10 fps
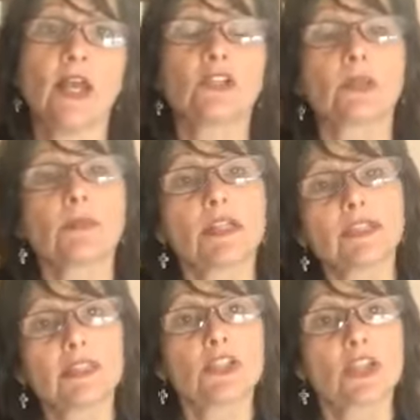So I'm going to
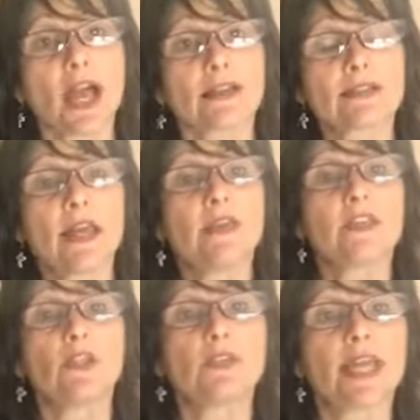suggest
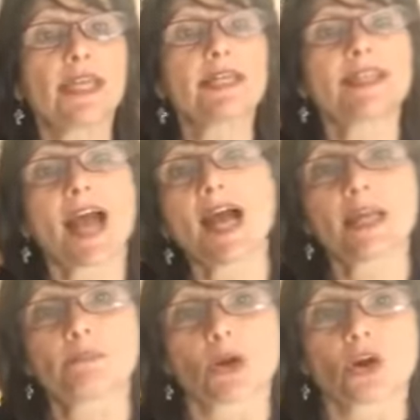that you take a
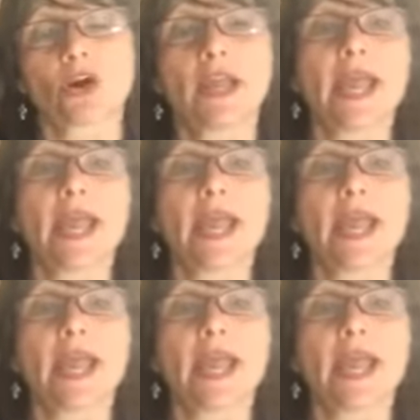timer